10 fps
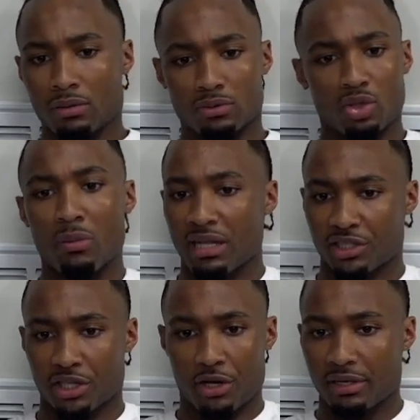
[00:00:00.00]
through my
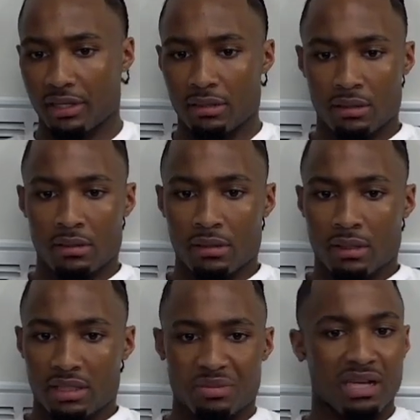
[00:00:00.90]
journey,
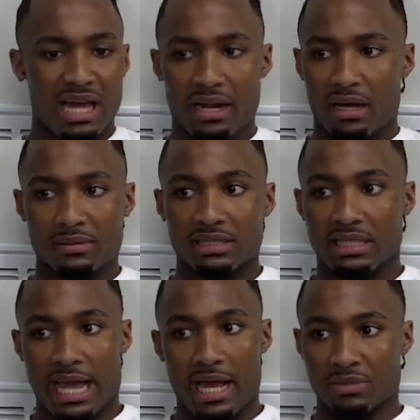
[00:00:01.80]
it's been a lot of ups and
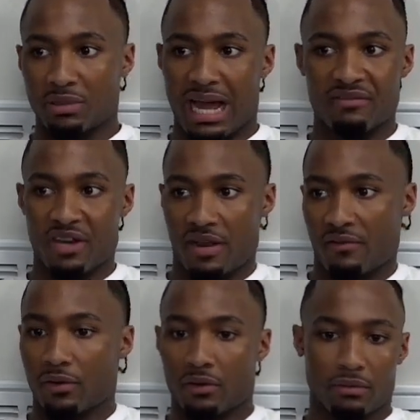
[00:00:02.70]
downs, but I've
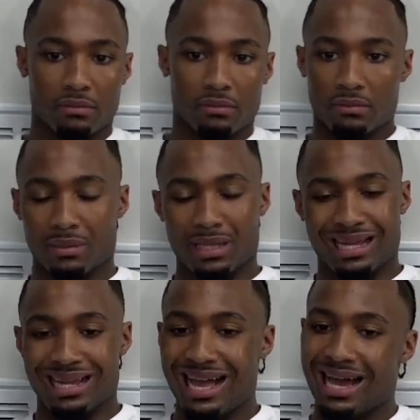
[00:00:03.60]
never been
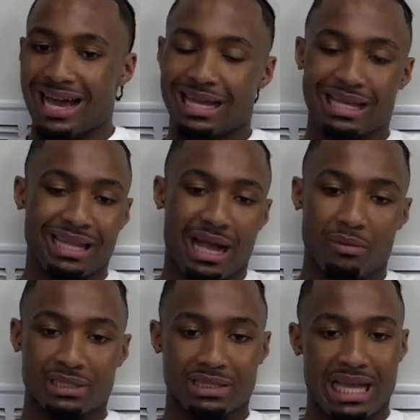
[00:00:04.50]
like, I think I
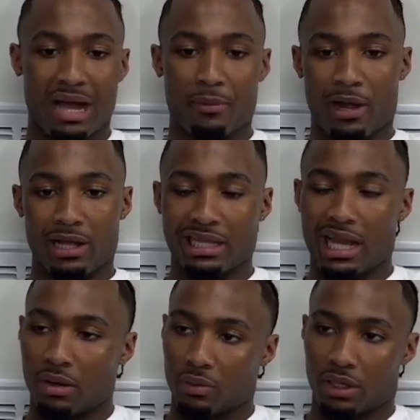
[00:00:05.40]
want to stop, or I think I
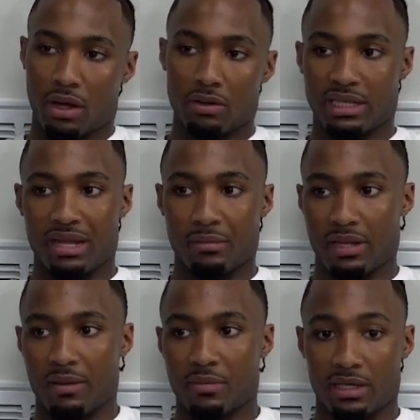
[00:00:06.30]
don't want to go to the
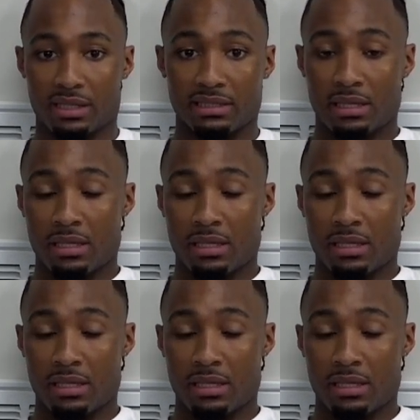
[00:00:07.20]
NBA because